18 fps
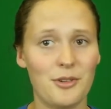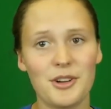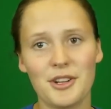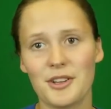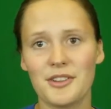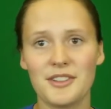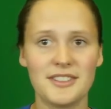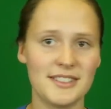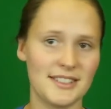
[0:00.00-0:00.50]
or
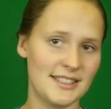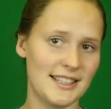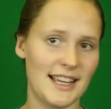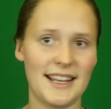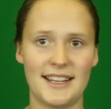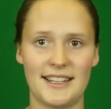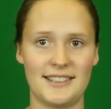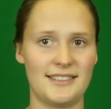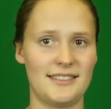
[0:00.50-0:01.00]
you can just
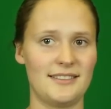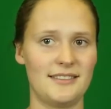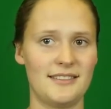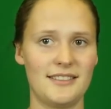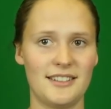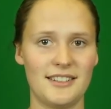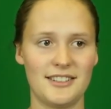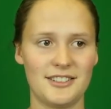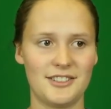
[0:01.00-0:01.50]
sign it
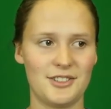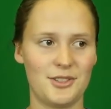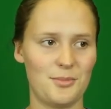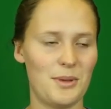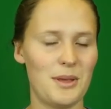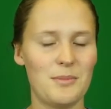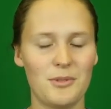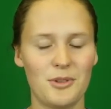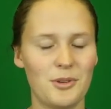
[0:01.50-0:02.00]
to
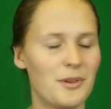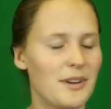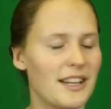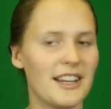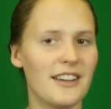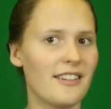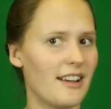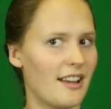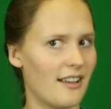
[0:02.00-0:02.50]
people who are
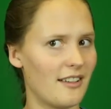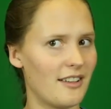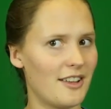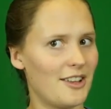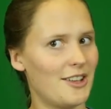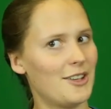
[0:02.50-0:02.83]
hearing,